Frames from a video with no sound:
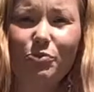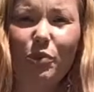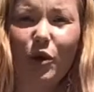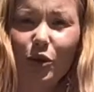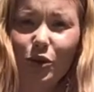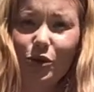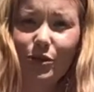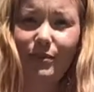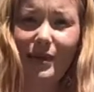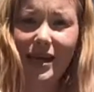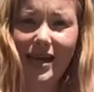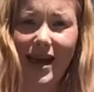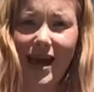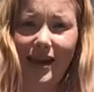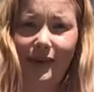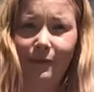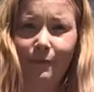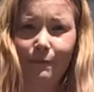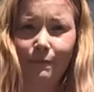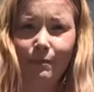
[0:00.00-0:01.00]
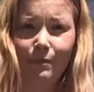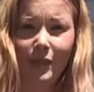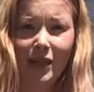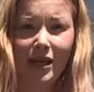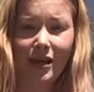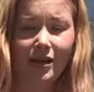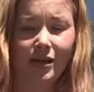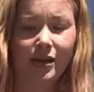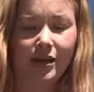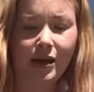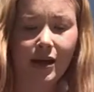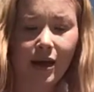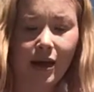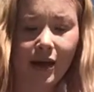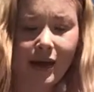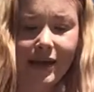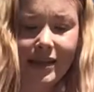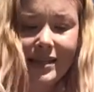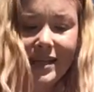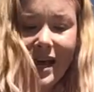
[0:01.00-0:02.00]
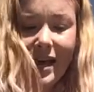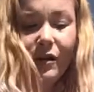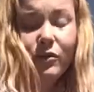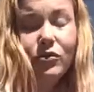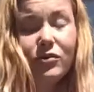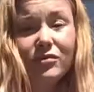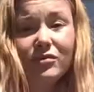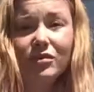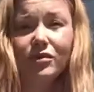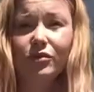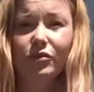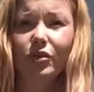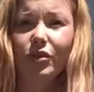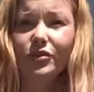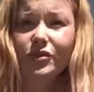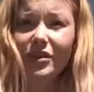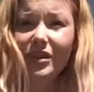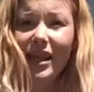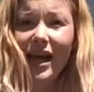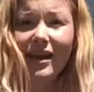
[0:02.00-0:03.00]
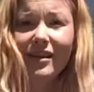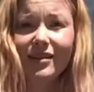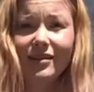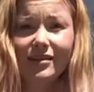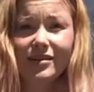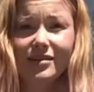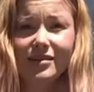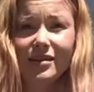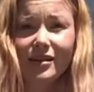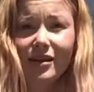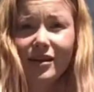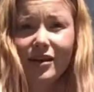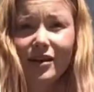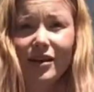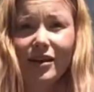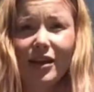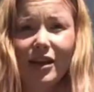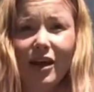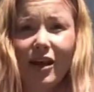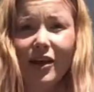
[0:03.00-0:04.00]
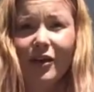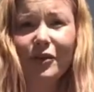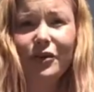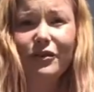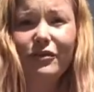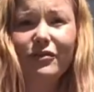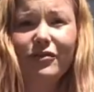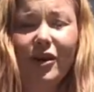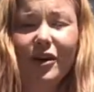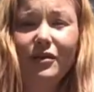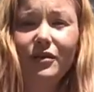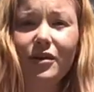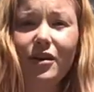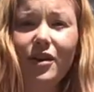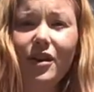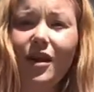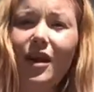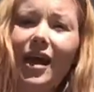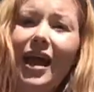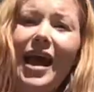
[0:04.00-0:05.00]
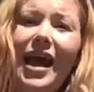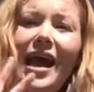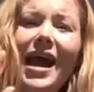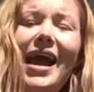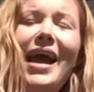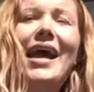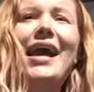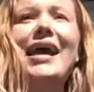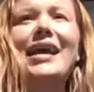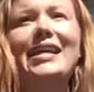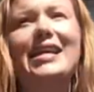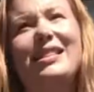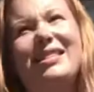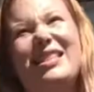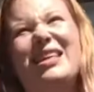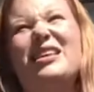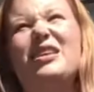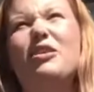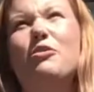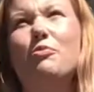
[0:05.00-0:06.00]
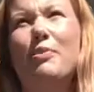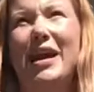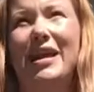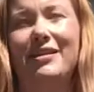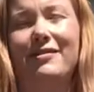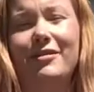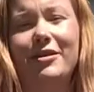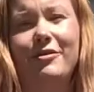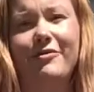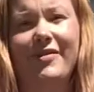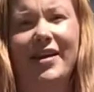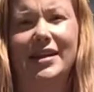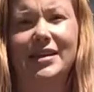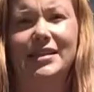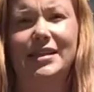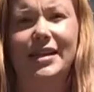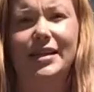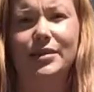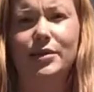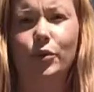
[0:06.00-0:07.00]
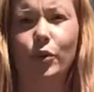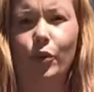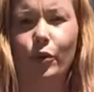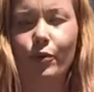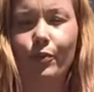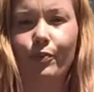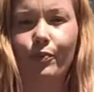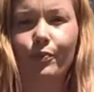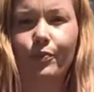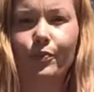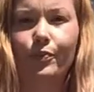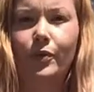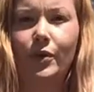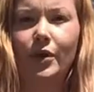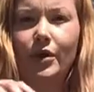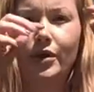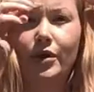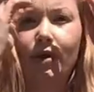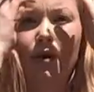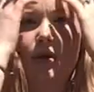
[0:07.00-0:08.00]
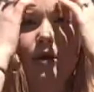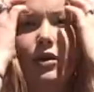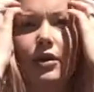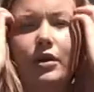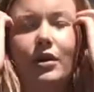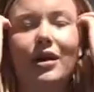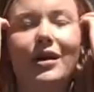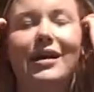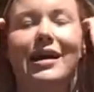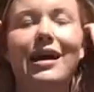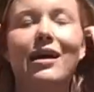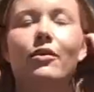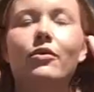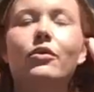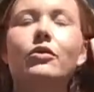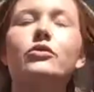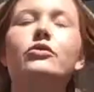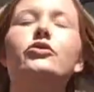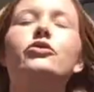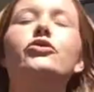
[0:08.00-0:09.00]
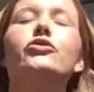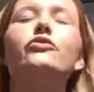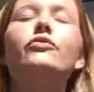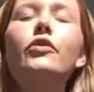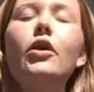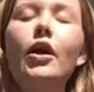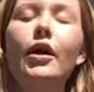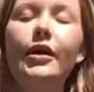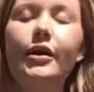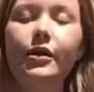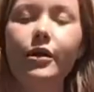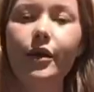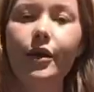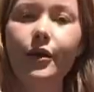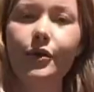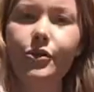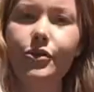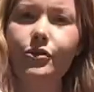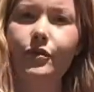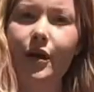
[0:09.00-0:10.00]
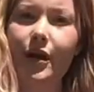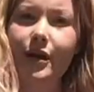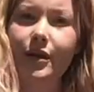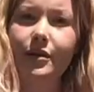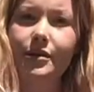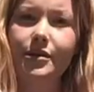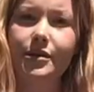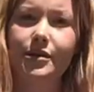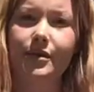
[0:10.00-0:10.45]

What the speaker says: possibly can. Lie down, cross your legs, lie on your front, anything you fancy at all. And now try and close your eyes.